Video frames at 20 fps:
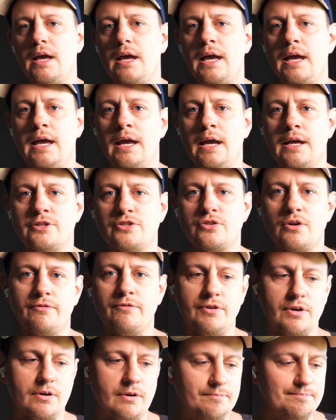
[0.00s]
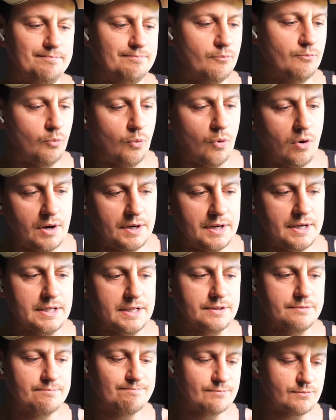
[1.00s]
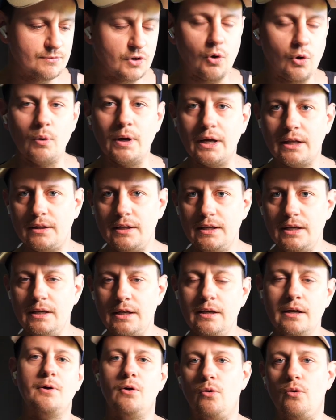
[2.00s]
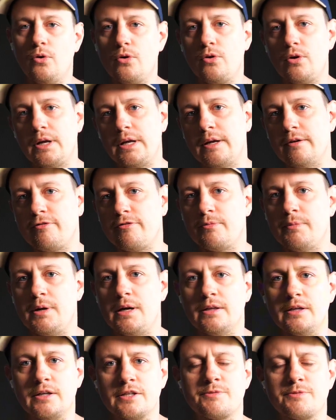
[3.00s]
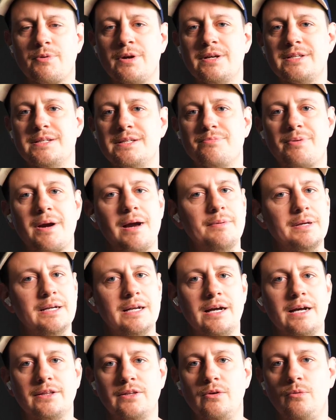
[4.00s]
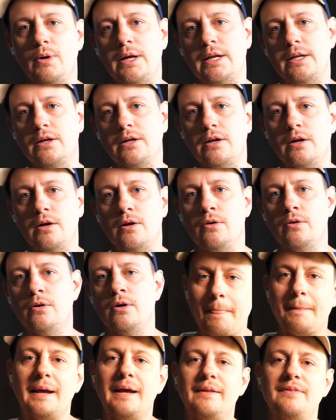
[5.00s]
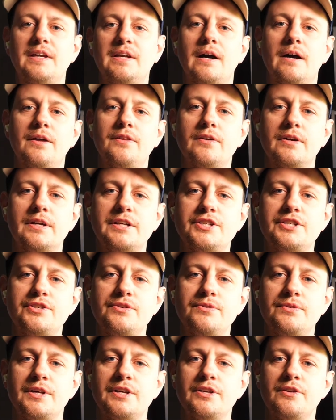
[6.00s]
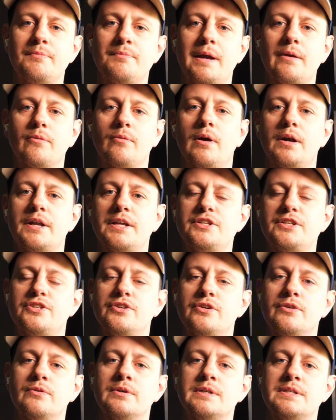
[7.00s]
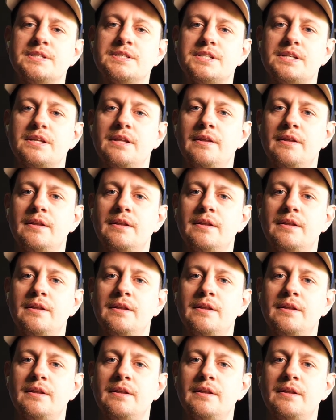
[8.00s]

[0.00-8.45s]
And so if you're wanting it quickly, ordering it from AliExpress is probably not the way to go. And the other issue that you may run into is